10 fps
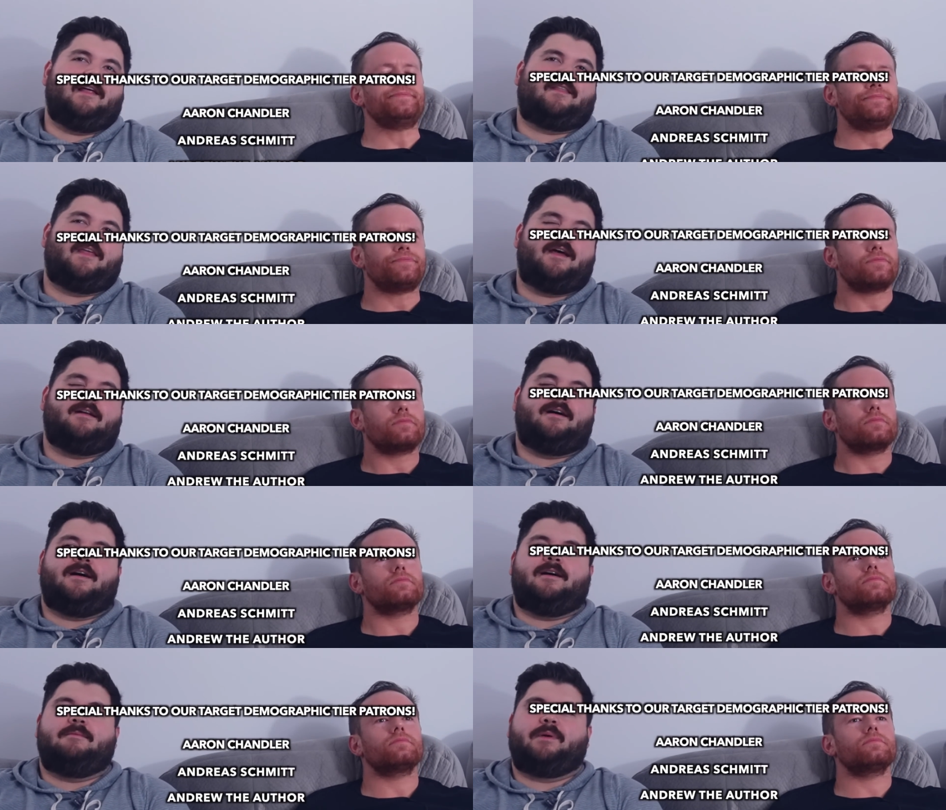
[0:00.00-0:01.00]
Speaker 1: like that,
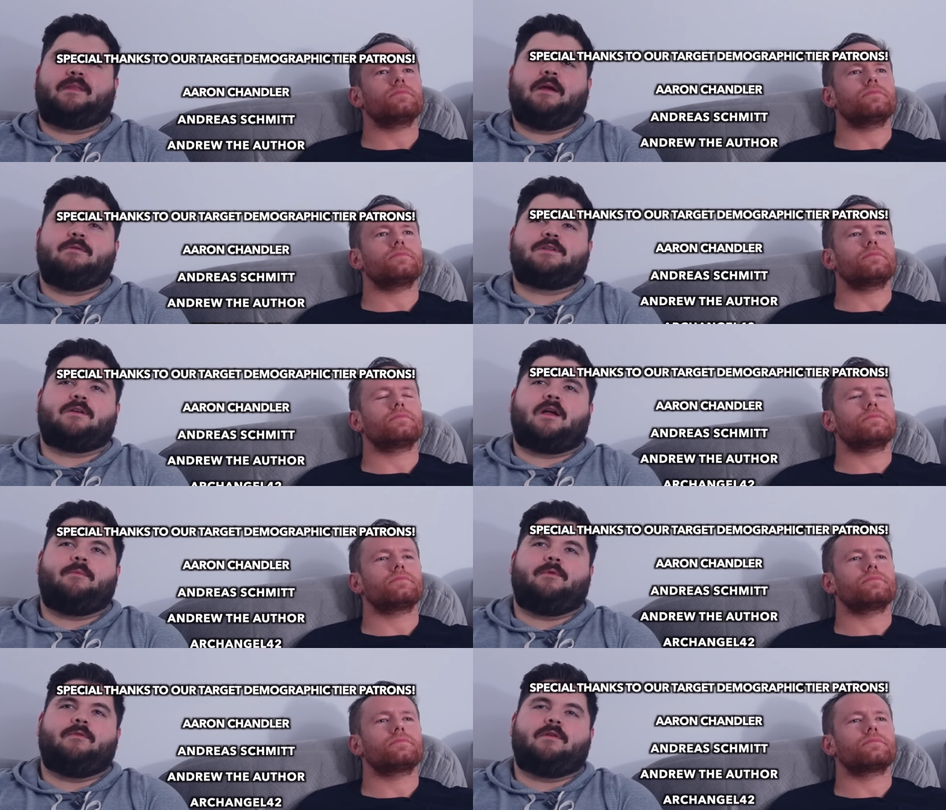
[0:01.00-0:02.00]
uh, but there was a
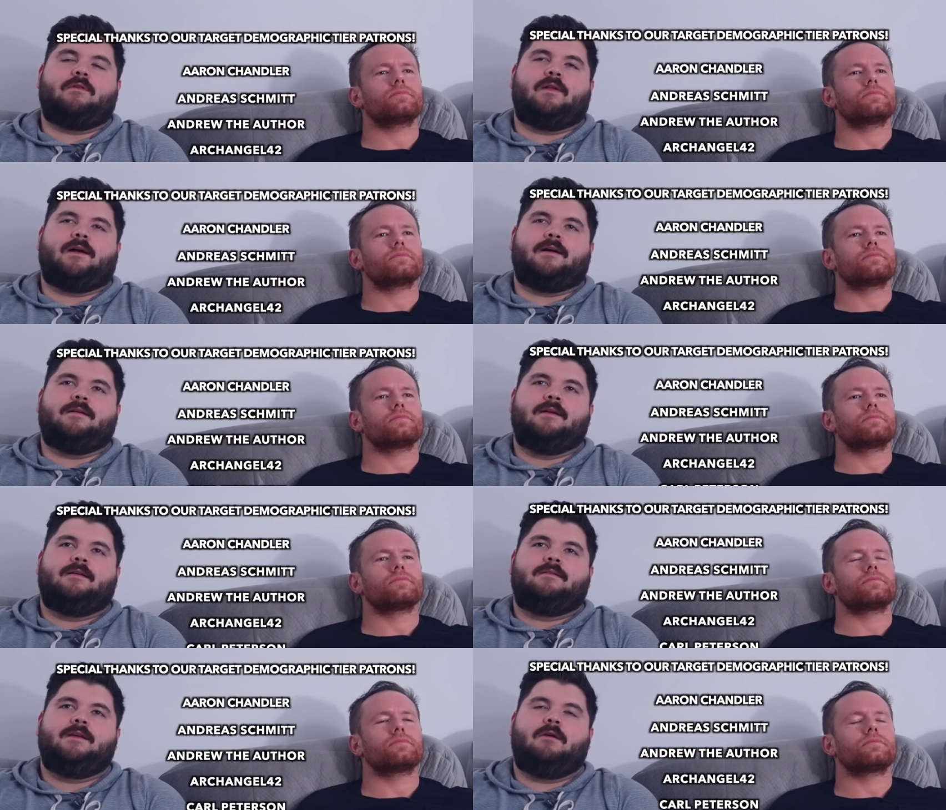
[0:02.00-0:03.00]
couple little, uh,
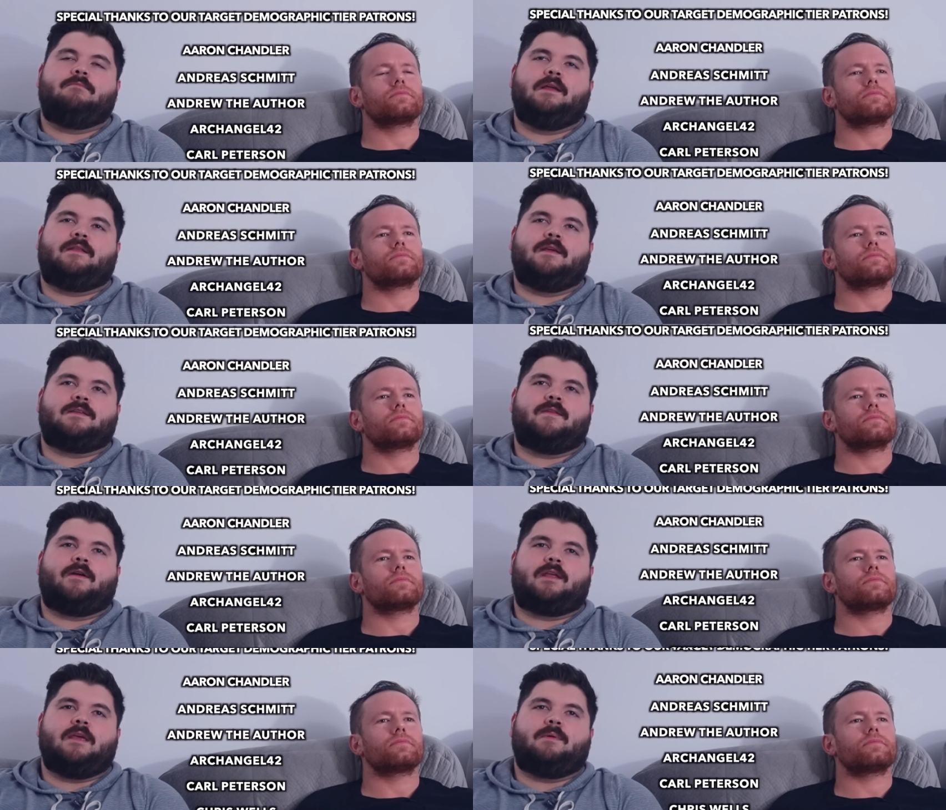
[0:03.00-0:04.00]
you know, neat things in
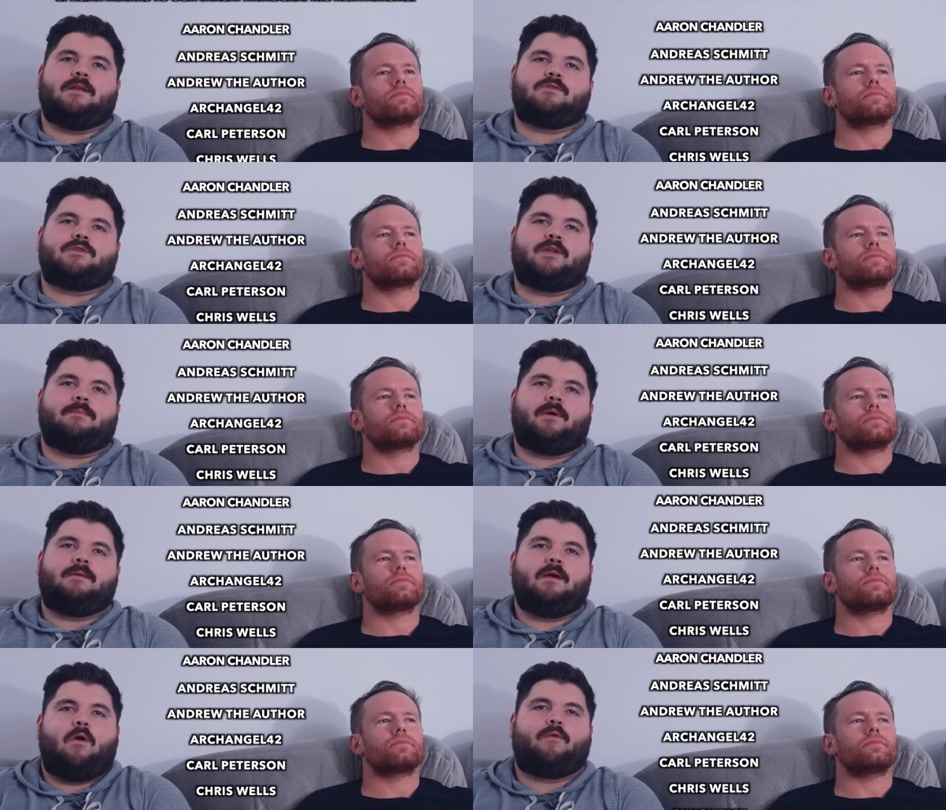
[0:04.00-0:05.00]
there to keep it interesting.
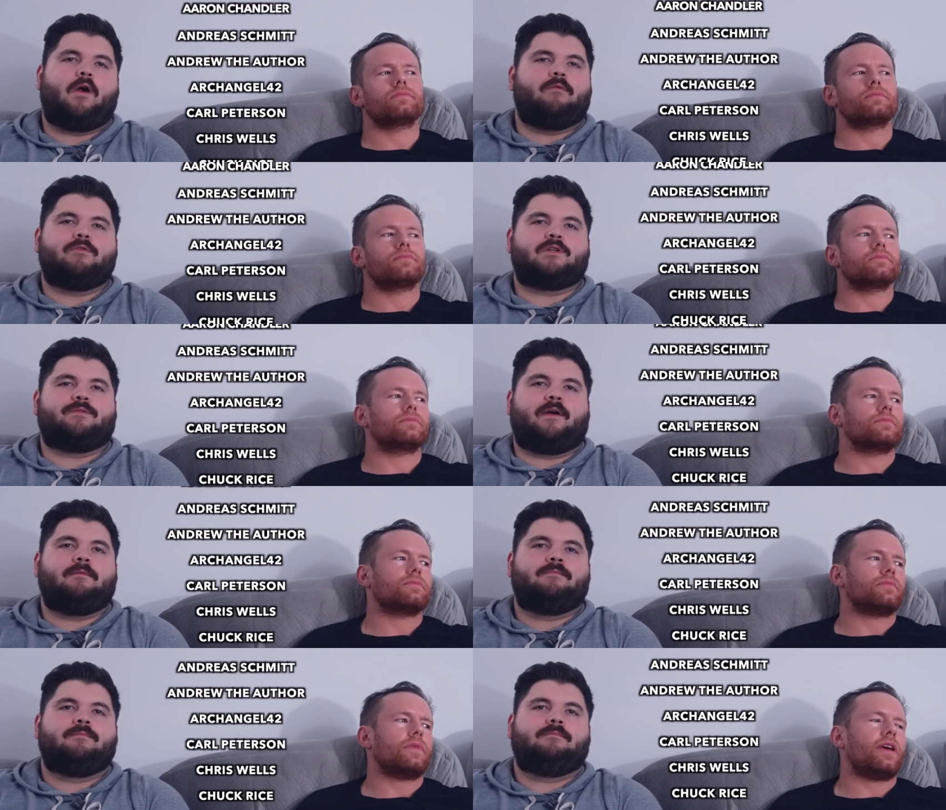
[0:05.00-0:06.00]
But you know, overall, it was just
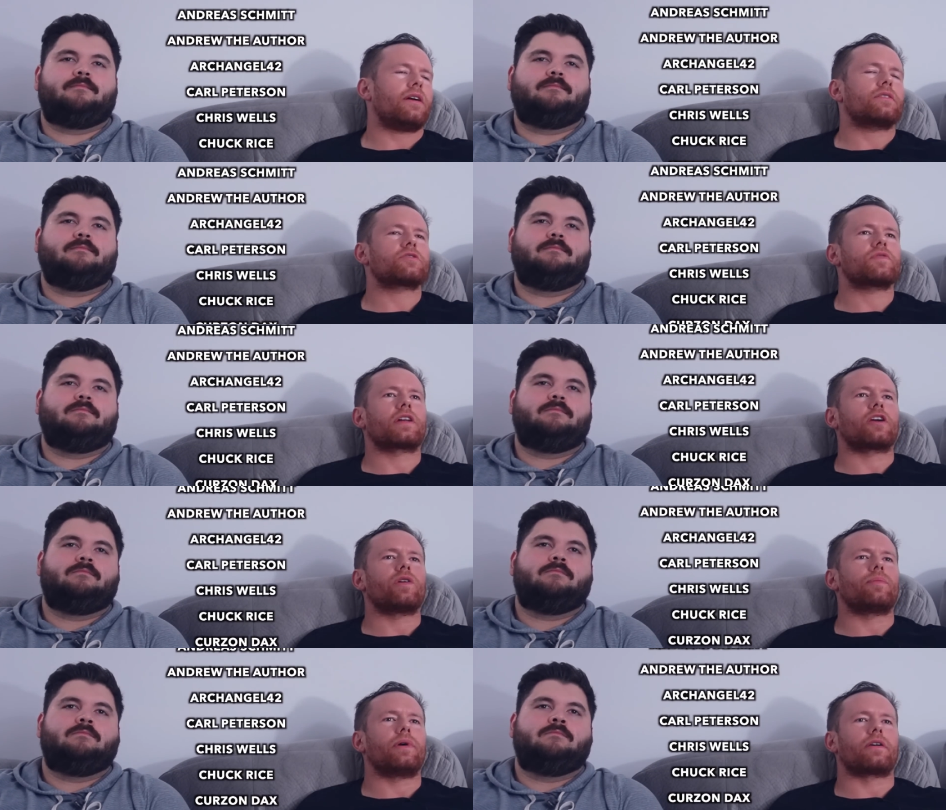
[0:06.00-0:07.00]
fine.
Speaker 2: Yeah, it just felt like a
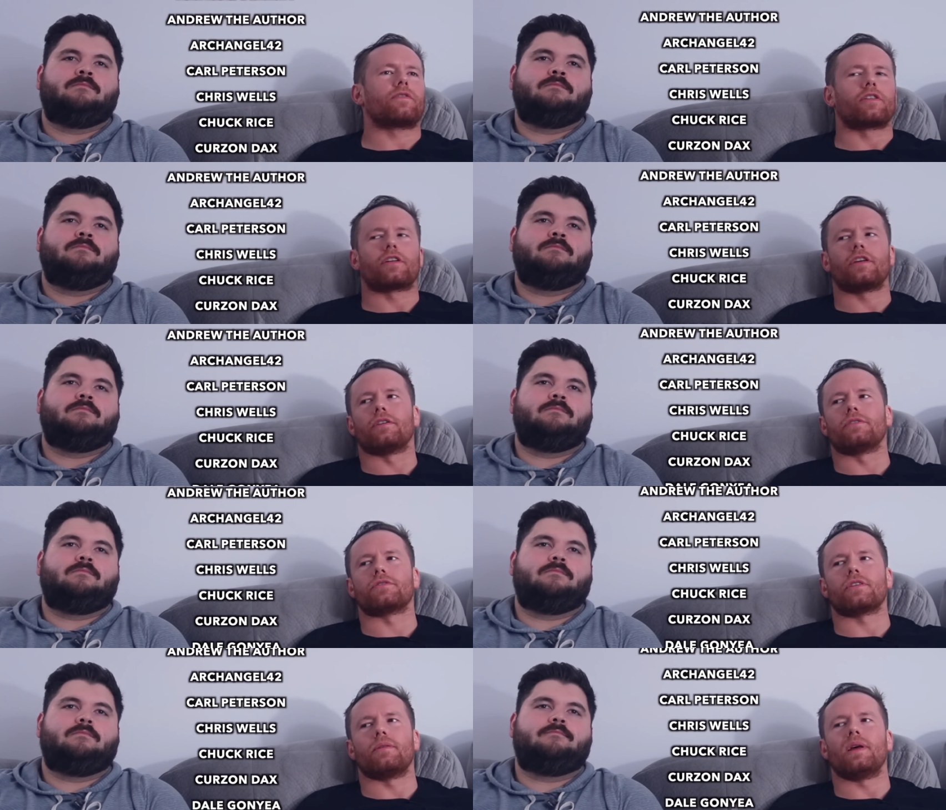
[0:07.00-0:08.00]
remake for the
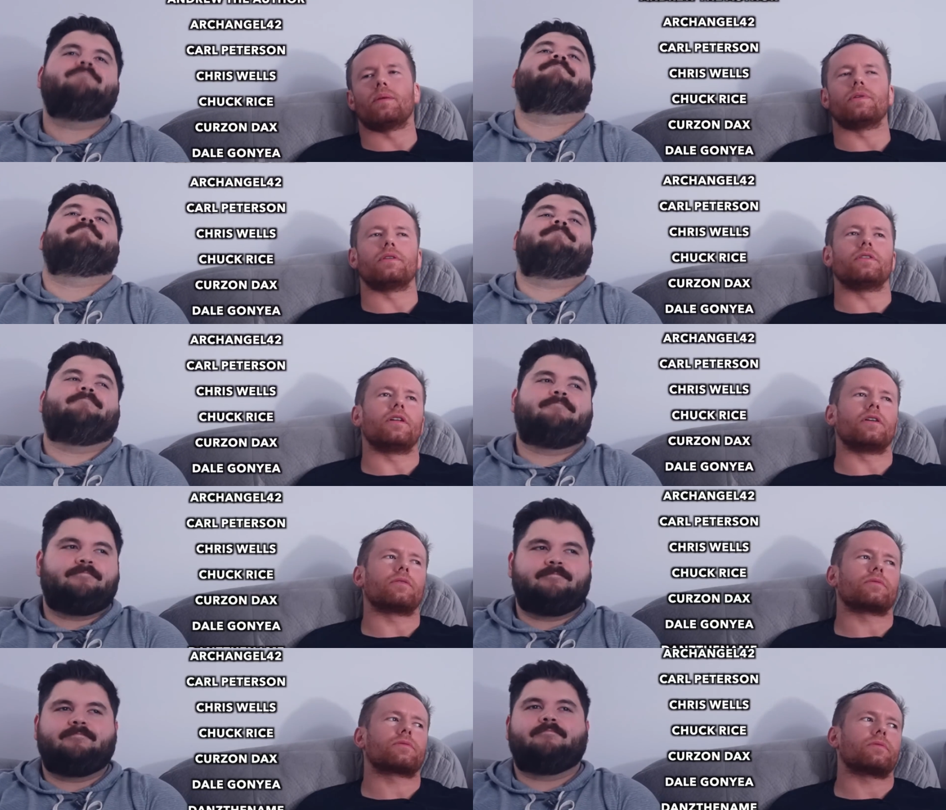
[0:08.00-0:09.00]
kids and maybe you
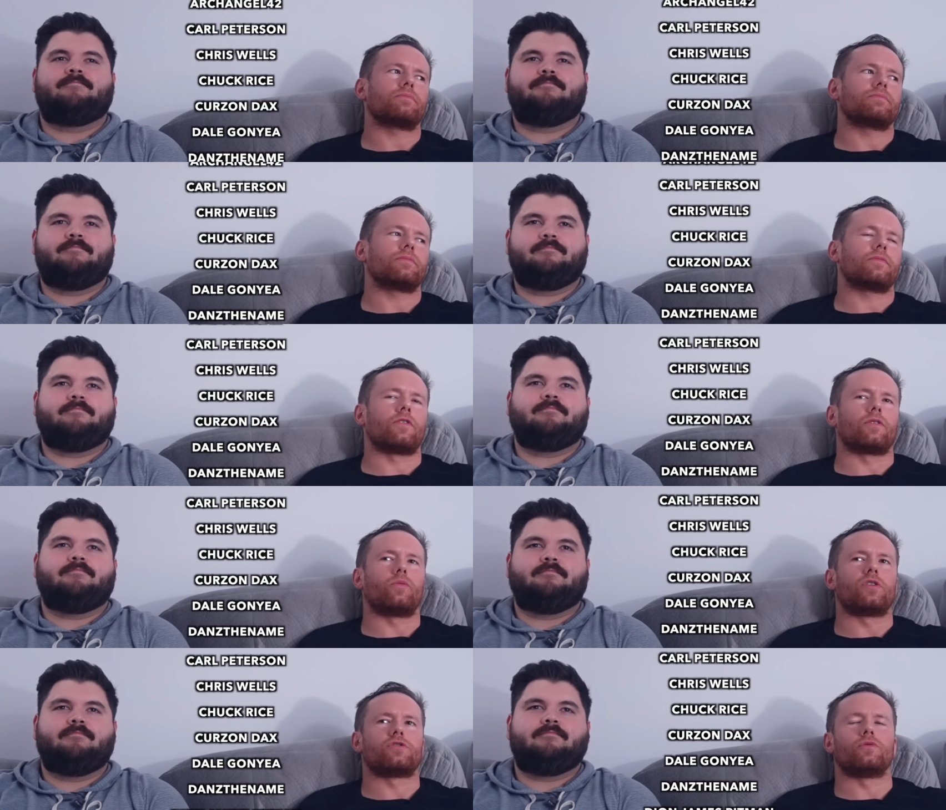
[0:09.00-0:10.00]
know, for the
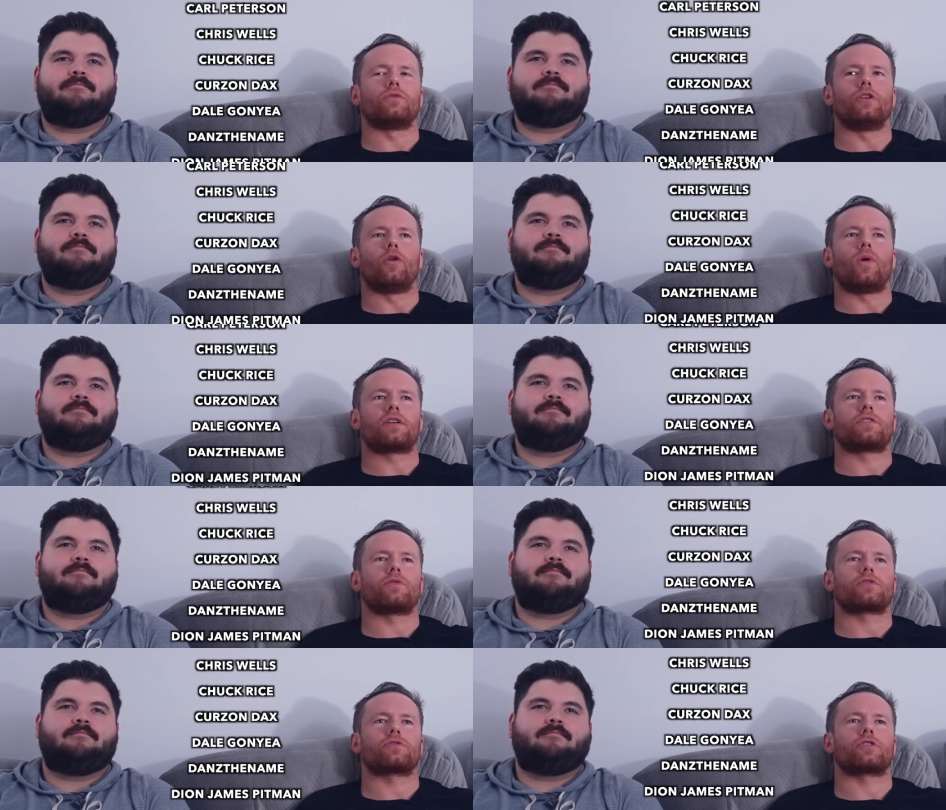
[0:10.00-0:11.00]
ones who you know watch the
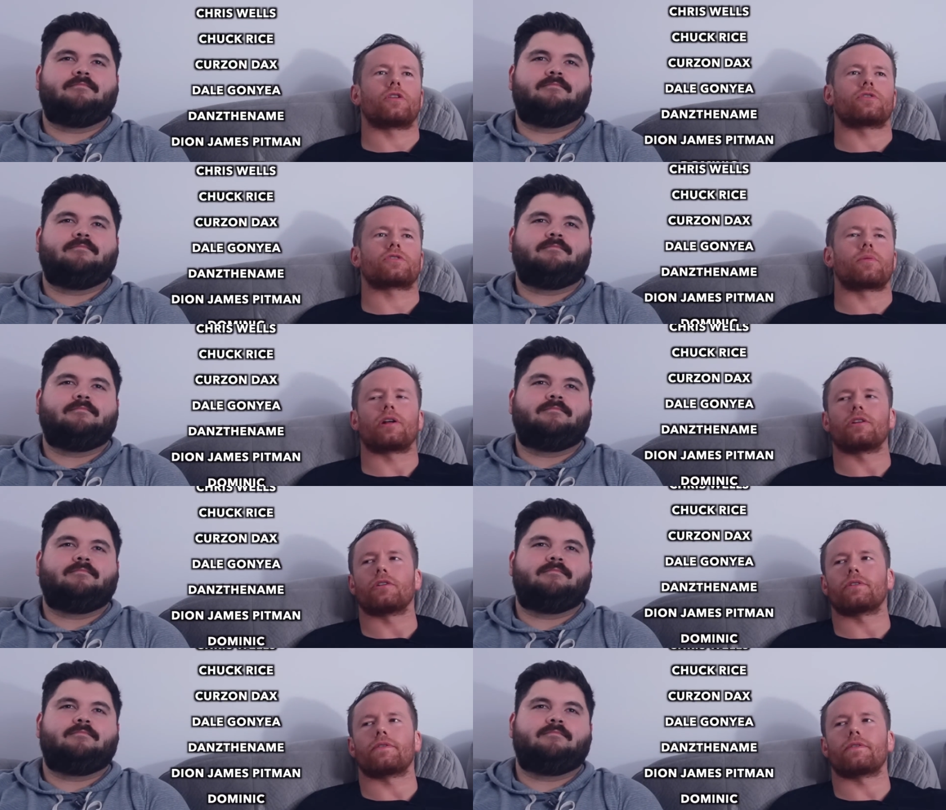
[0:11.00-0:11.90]
original show, just something a little